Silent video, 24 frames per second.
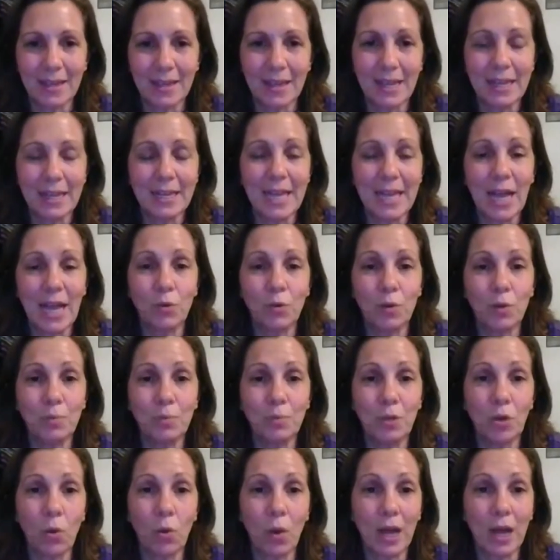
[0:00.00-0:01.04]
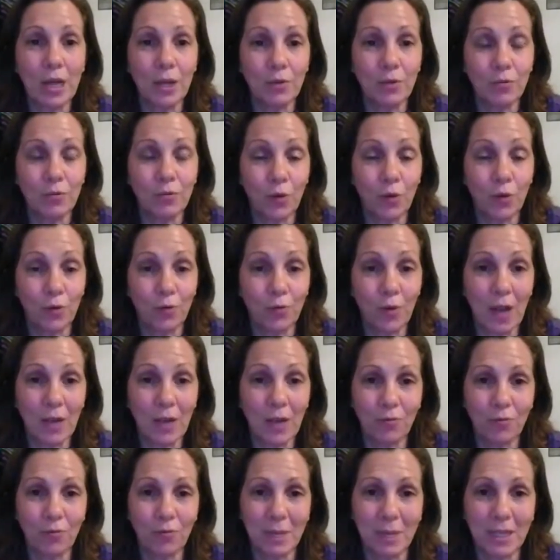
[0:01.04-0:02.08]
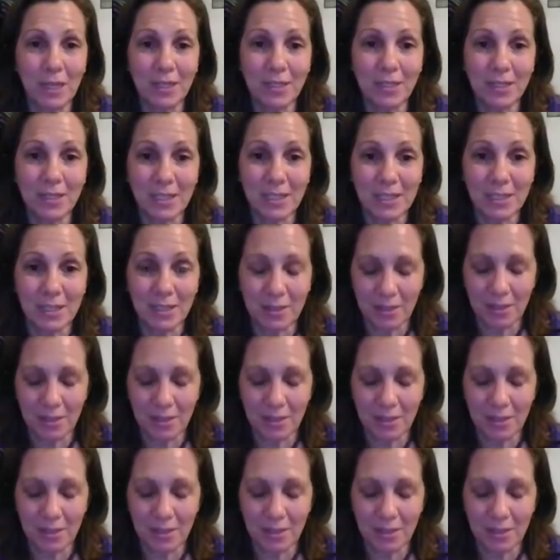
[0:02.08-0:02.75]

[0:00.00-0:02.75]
Now we'll be quiet for five minutes.